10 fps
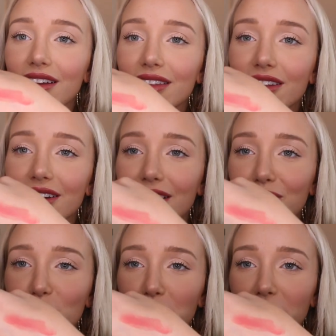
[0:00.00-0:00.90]
And look
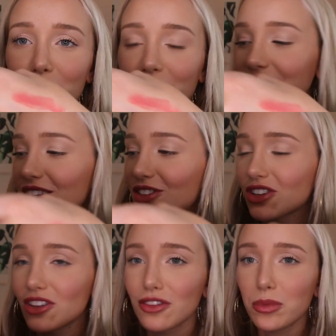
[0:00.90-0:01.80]
how much pigment. That's
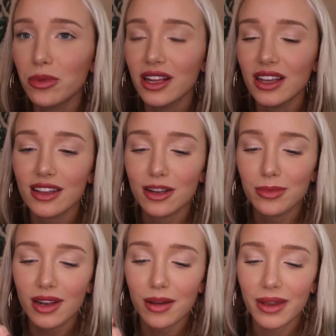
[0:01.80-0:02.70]
just from putting a little
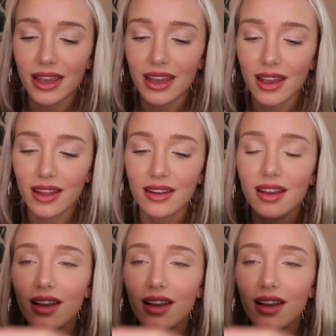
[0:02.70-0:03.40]
bit on my hand.